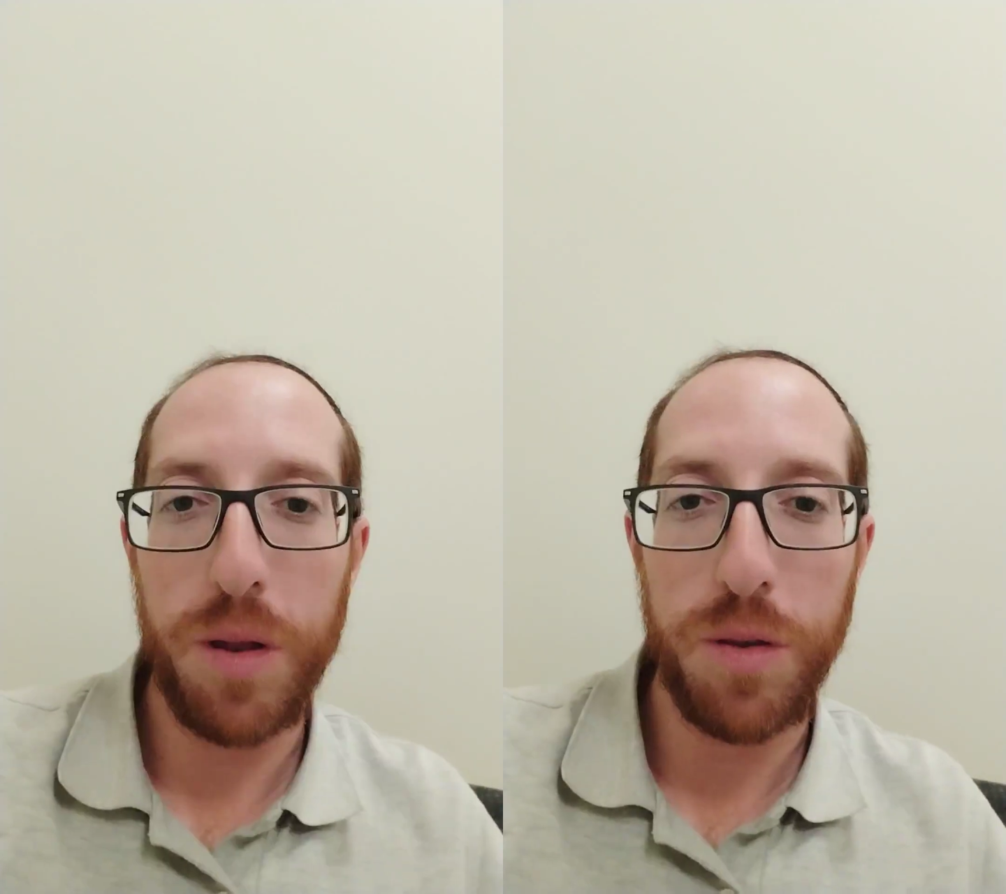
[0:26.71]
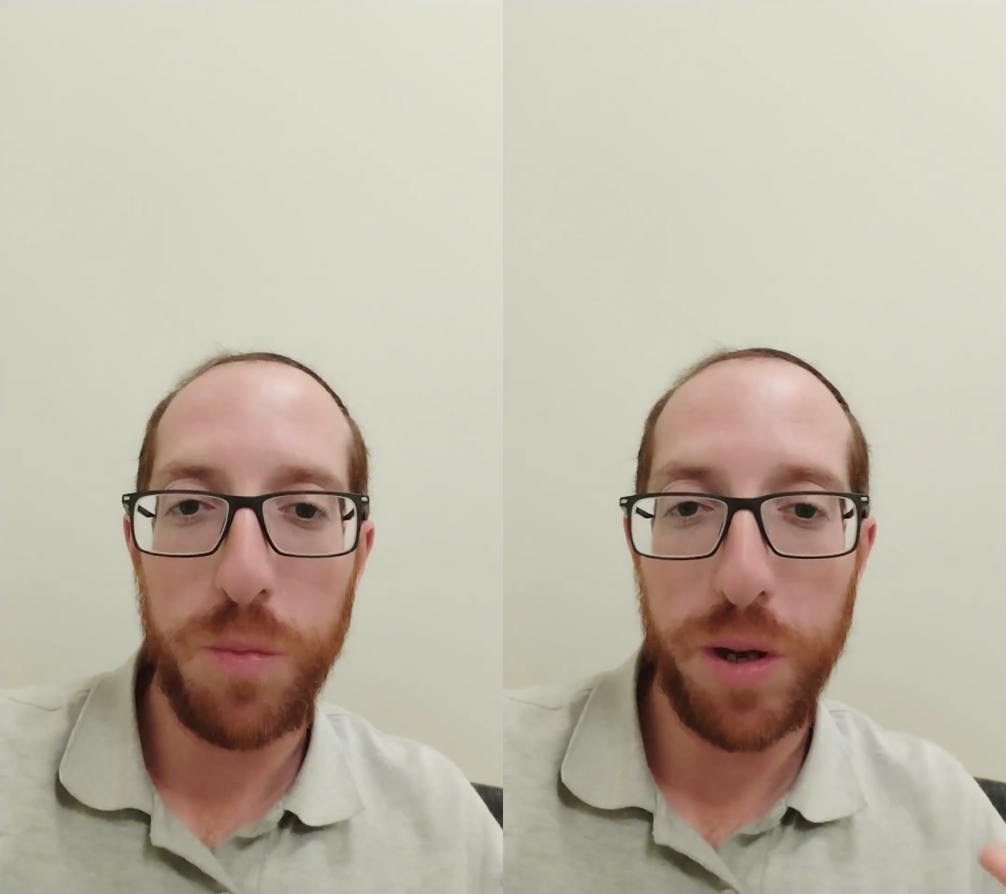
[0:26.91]

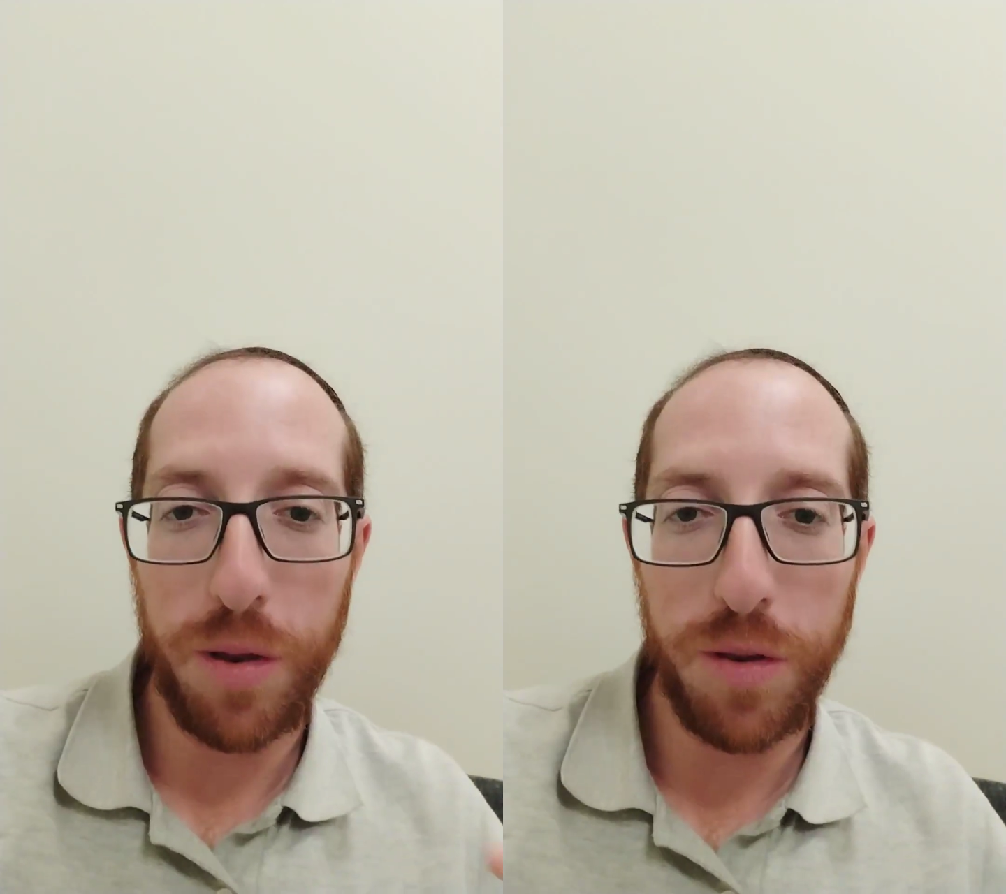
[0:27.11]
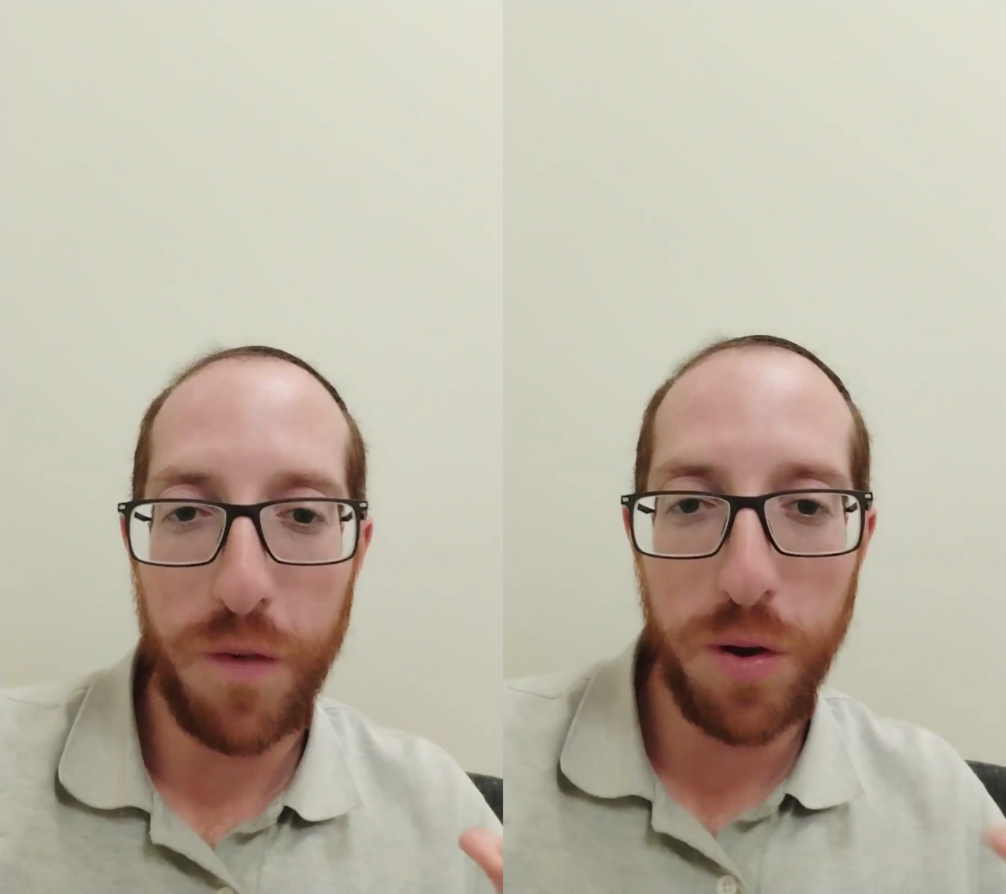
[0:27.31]
we're
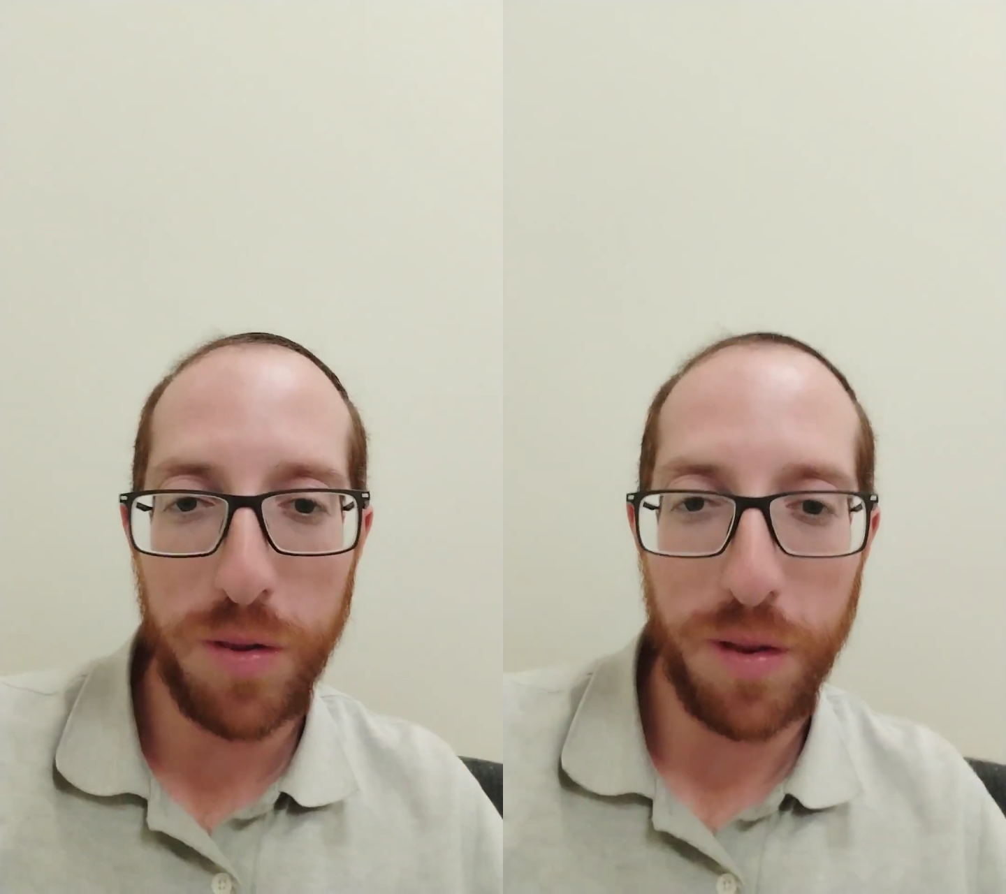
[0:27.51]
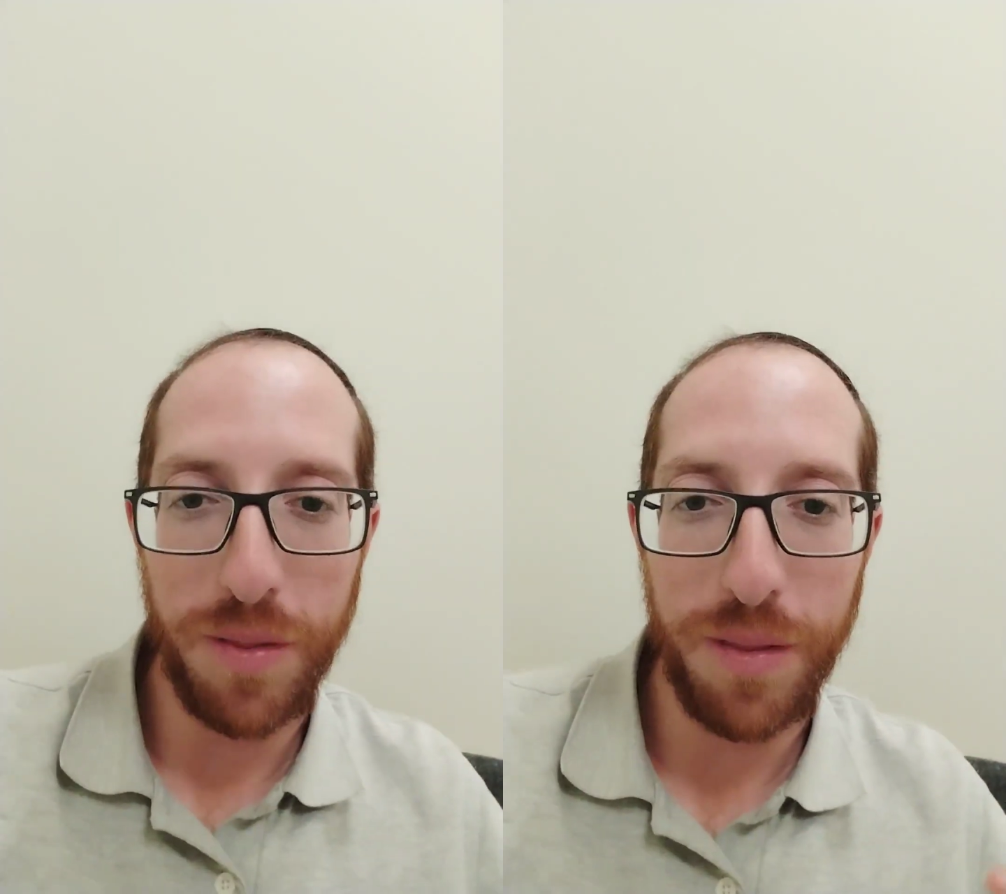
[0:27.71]
going to
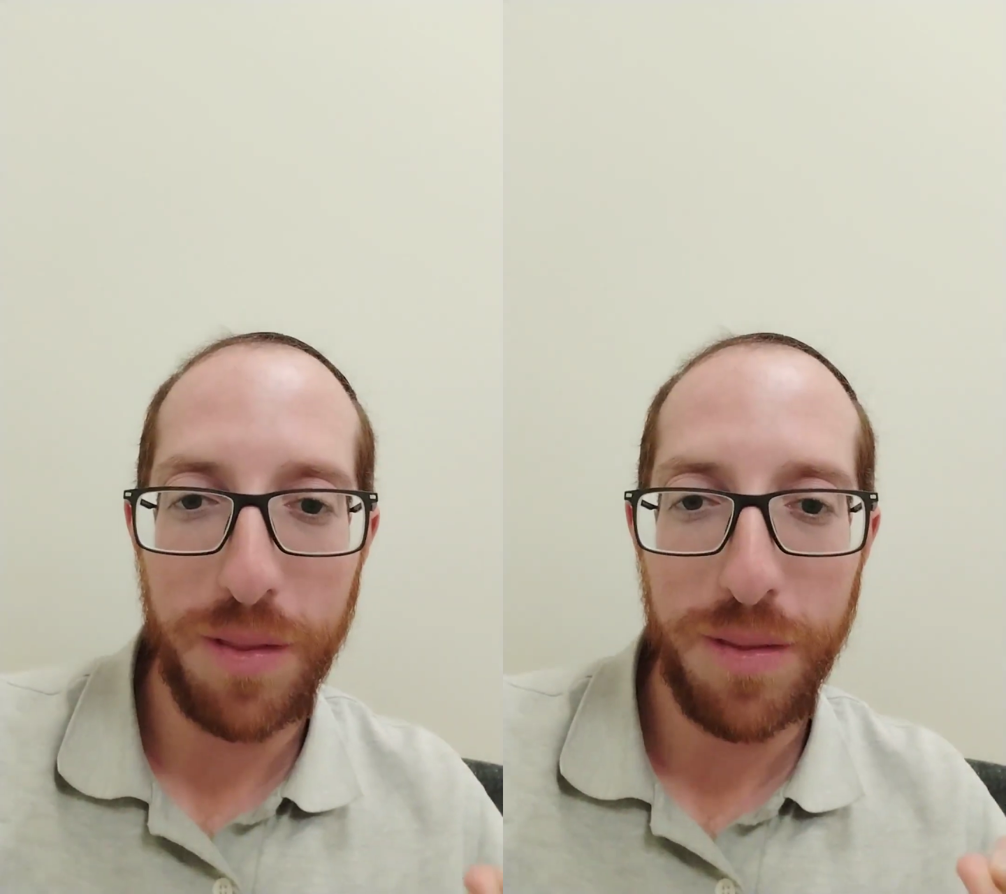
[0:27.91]
focus on